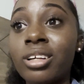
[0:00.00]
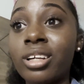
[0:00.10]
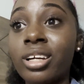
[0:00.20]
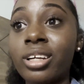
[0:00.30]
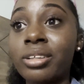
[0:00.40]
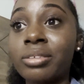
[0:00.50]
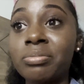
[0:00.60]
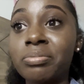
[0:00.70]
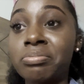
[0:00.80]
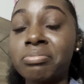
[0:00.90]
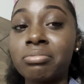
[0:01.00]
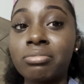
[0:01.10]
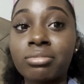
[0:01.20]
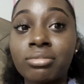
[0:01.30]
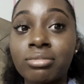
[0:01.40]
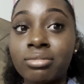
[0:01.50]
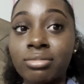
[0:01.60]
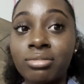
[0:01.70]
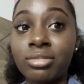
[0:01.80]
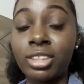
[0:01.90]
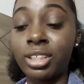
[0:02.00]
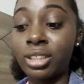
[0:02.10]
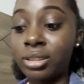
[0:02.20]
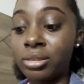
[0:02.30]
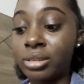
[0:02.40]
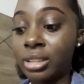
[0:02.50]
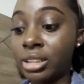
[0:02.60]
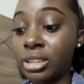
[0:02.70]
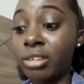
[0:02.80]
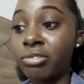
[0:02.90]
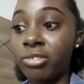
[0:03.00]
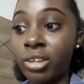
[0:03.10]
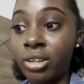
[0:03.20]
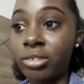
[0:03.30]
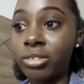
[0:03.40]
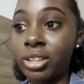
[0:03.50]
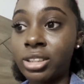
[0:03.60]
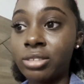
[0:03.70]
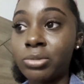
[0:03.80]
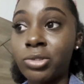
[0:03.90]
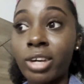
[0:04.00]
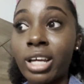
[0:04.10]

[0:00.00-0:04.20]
Like, yeah, it's a very effective movie.